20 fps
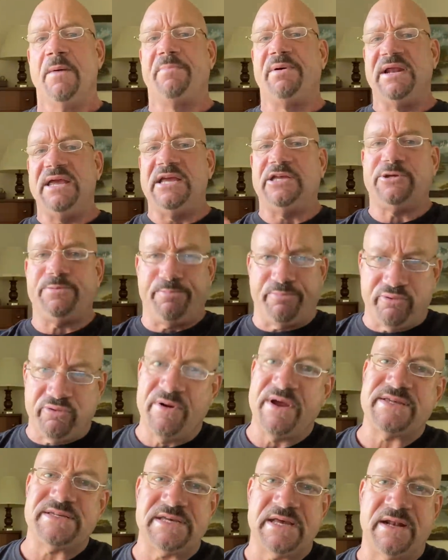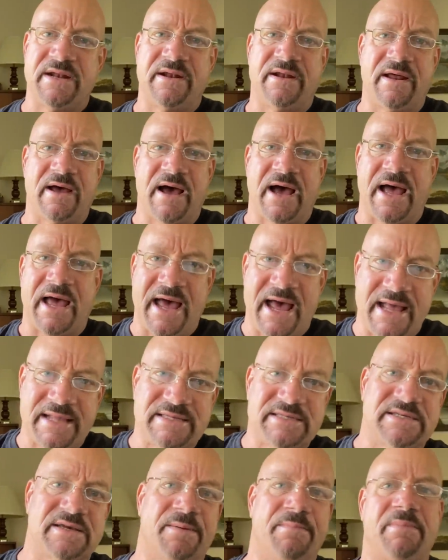But each prison, I
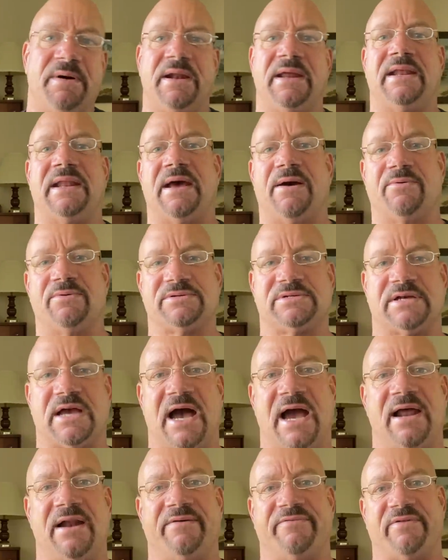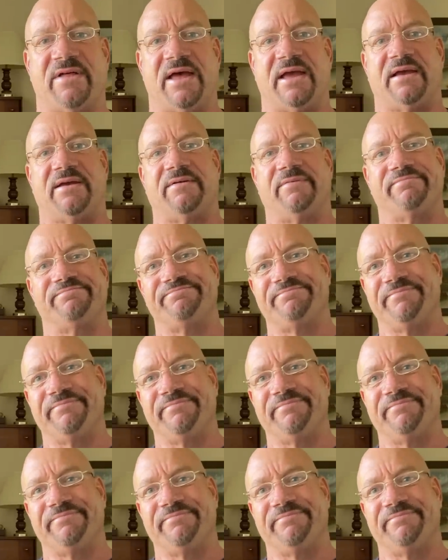had somebody that was kind of like,